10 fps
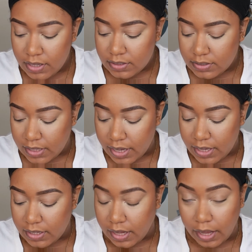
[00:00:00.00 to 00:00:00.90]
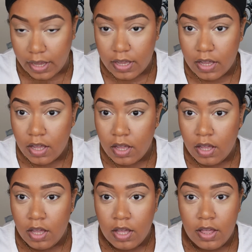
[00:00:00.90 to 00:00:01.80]
say like,
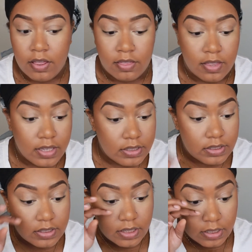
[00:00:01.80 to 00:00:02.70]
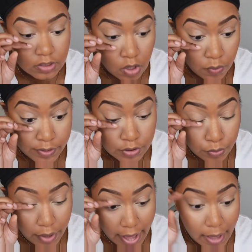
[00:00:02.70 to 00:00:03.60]
this is going
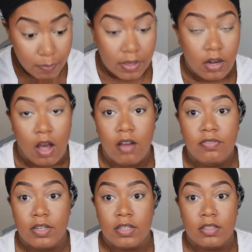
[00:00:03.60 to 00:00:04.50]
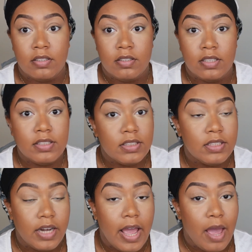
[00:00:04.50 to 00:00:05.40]
to happen often. This is
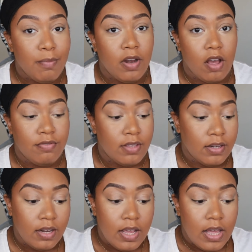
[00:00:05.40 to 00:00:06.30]
gonna happen often.